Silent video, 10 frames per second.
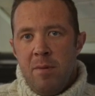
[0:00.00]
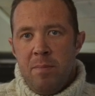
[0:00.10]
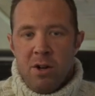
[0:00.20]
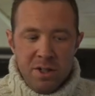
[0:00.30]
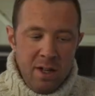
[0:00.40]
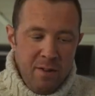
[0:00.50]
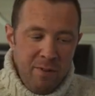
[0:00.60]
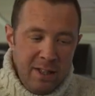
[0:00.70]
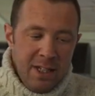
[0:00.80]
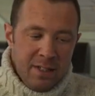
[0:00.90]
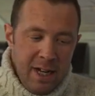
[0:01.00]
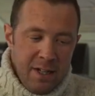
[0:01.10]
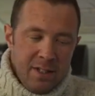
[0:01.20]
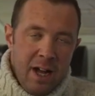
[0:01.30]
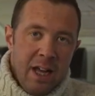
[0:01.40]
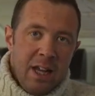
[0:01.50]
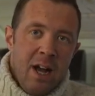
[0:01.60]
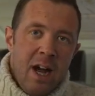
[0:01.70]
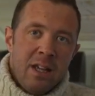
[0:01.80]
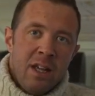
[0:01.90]
Because with this lens I can
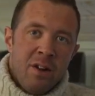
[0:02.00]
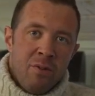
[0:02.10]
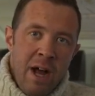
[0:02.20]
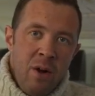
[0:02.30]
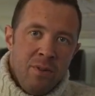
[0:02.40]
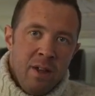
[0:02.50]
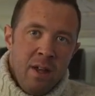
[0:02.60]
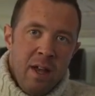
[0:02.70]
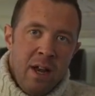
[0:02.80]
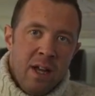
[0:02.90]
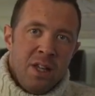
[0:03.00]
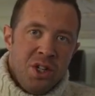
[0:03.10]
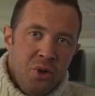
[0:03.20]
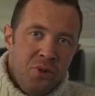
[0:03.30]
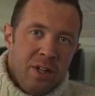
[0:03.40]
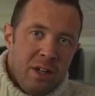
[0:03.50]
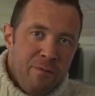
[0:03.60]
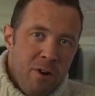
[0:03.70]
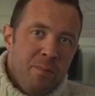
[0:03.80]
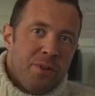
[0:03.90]
hiking around and I can shooting from